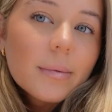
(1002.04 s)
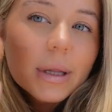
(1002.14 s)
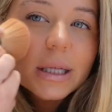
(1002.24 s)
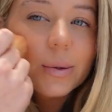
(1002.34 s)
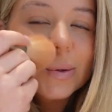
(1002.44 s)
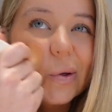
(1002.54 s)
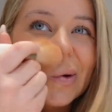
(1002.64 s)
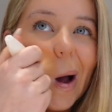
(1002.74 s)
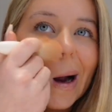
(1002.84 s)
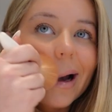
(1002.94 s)
But this one's just
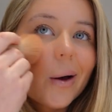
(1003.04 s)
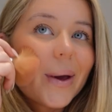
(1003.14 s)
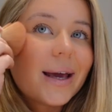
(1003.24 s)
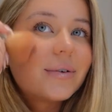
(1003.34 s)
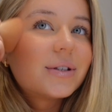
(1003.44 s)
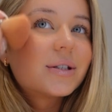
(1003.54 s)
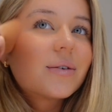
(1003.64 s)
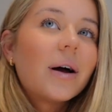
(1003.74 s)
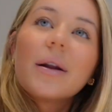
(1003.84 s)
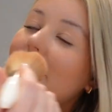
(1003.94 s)
quite glowy, which is
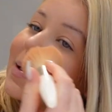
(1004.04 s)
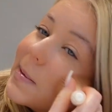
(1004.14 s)
quite nice.